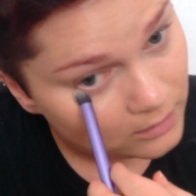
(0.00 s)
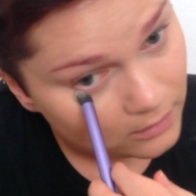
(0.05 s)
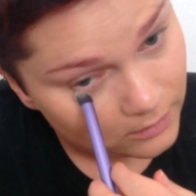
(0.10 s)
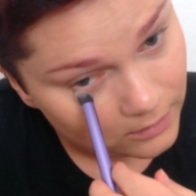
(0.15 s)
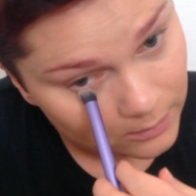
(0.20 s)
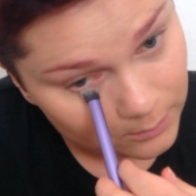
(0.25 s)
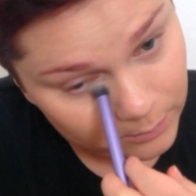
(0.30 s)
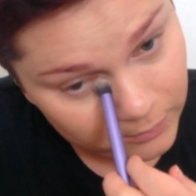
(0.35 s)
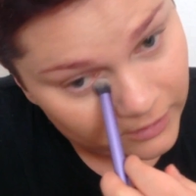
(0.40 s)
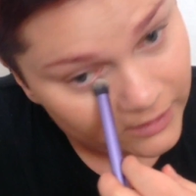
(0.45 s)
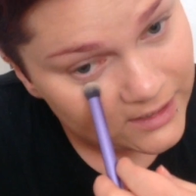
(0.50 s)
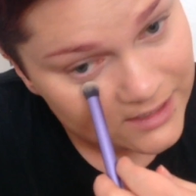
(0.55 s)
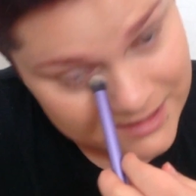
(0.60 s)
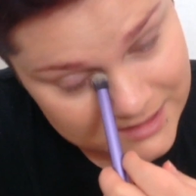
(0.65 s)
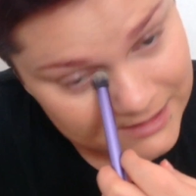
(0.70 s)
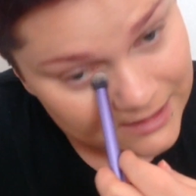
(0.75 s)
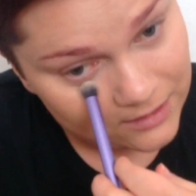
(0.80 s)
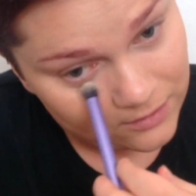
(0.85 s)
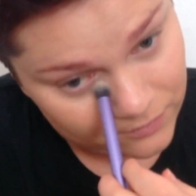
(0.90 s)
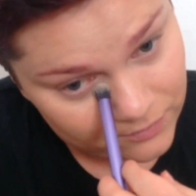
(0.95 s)
It blends
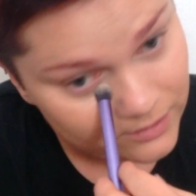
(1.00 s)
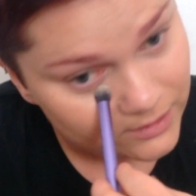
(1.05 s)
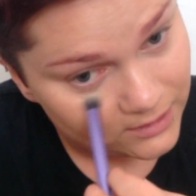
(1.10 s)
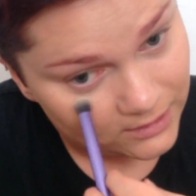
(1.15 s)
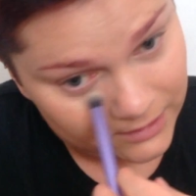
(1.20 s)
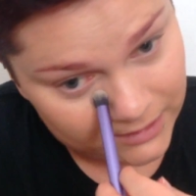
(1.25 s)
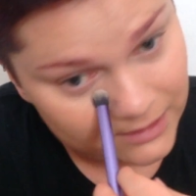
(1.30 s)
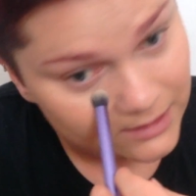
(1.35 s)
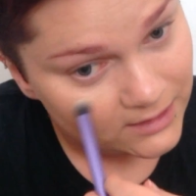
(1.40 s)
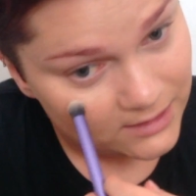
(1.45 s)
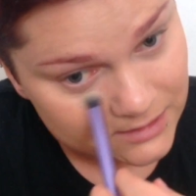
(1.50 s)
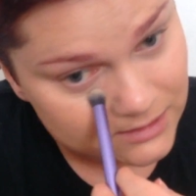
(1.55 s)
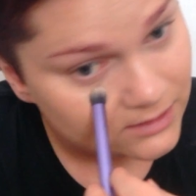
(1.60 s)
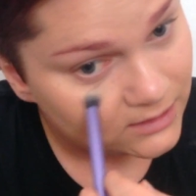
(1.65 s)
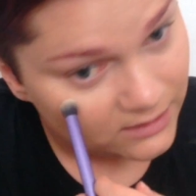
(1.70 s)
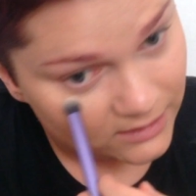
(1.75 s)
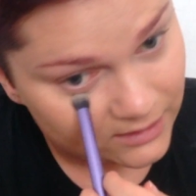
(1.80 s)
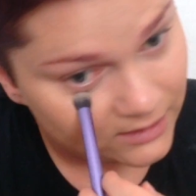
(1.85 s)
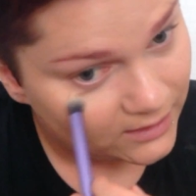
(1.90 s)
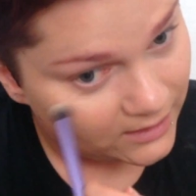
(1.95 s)
out really
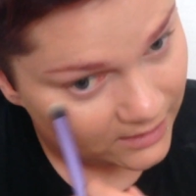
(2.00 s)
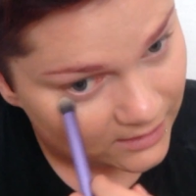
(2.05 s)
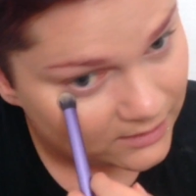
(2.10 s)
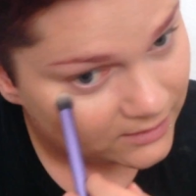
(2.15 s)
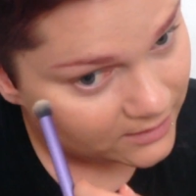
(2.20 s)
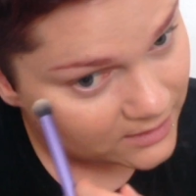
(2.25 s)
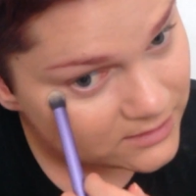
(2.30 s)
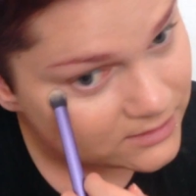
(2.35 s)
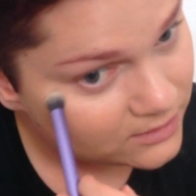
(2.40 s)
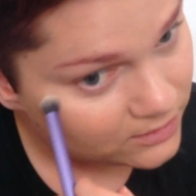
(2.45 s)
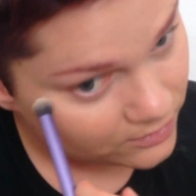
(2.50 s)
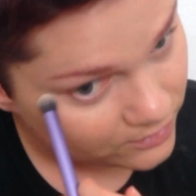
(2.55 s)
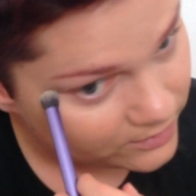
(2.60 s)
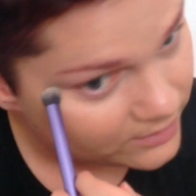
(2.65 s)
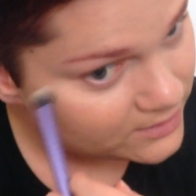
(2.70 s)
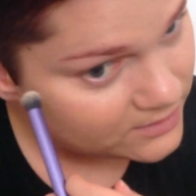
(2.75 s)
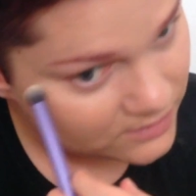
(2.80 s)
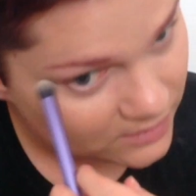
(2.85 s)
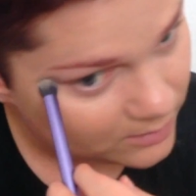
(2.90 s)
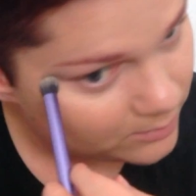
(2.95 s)
easily and doesn't
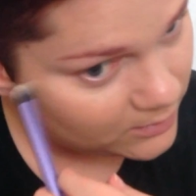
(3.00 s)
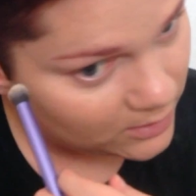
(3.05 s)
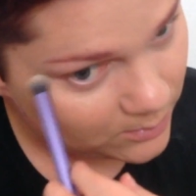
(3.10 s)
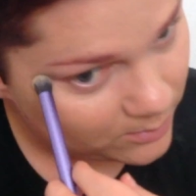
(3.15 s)
crease on me